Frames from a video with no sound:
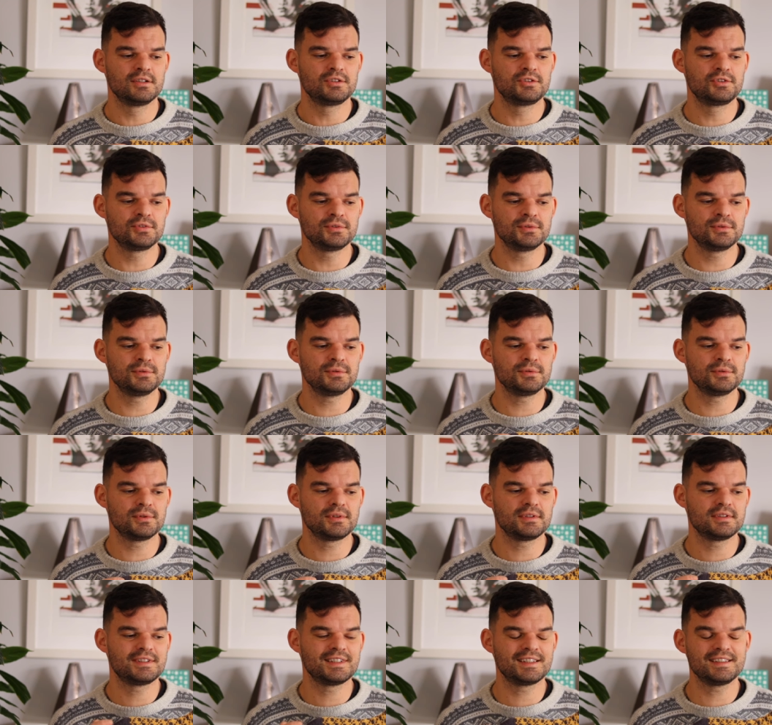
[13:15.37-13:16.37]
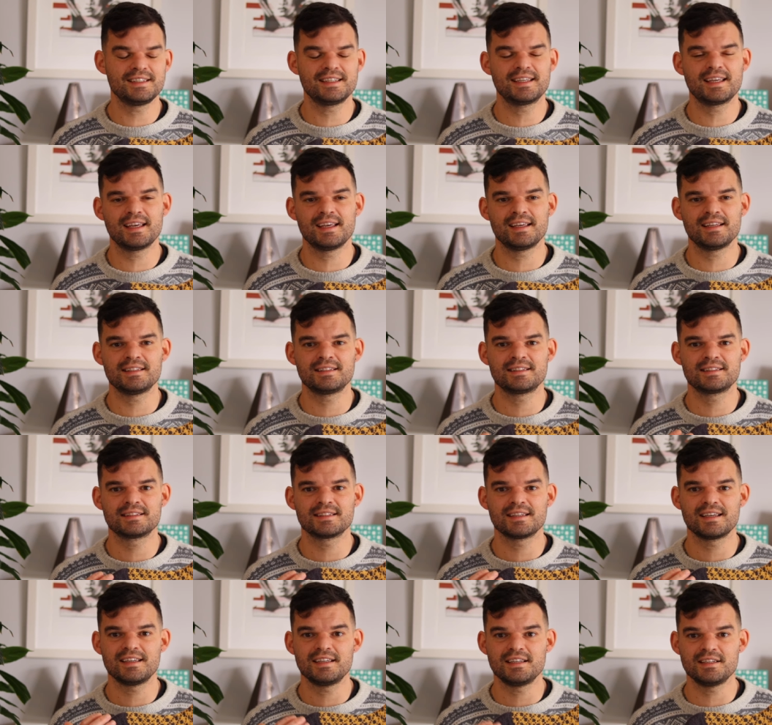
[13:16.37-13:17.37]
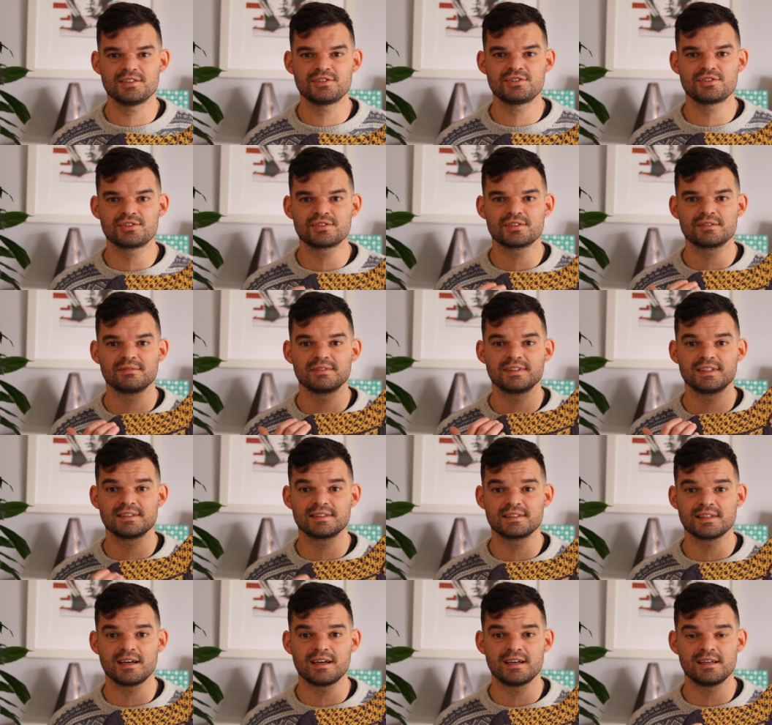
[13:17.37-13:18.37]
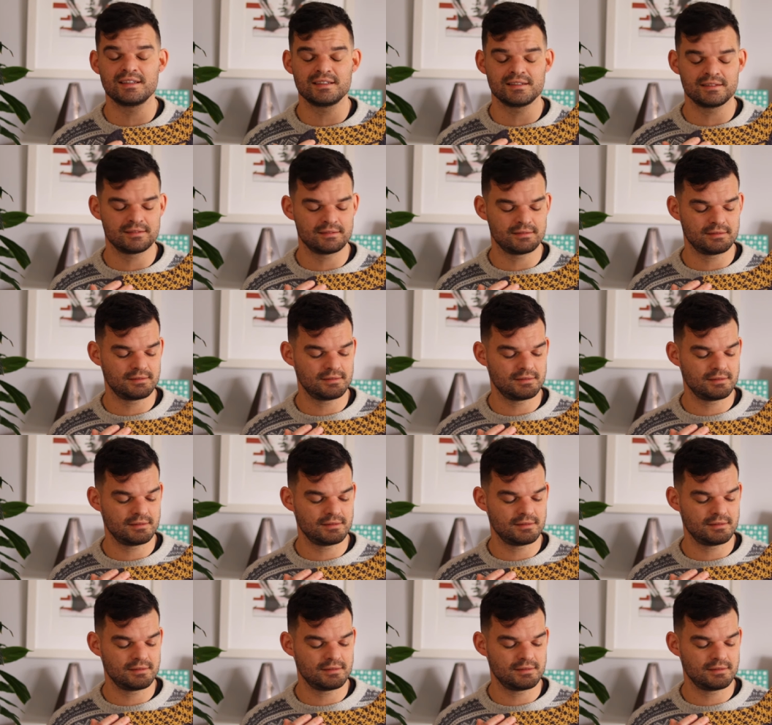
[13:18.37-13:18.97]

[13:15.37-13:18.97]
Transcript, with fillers: to dedicate each design